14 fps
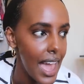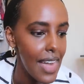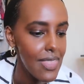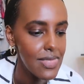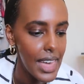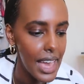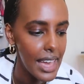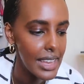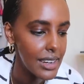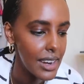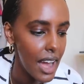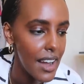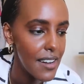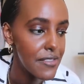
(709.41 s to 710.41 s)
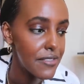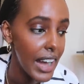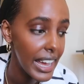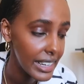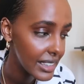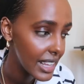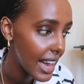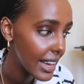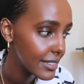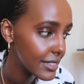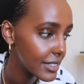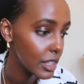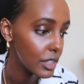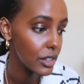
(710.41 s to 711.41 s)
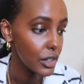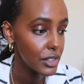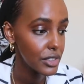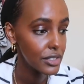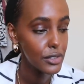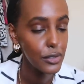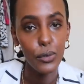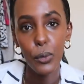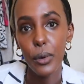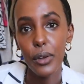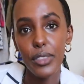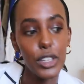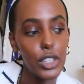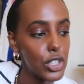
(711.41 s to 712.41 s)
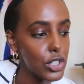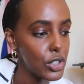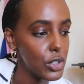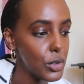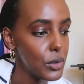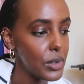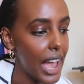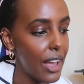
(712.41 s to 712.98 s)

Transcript: And then finalize the looks for this shoot.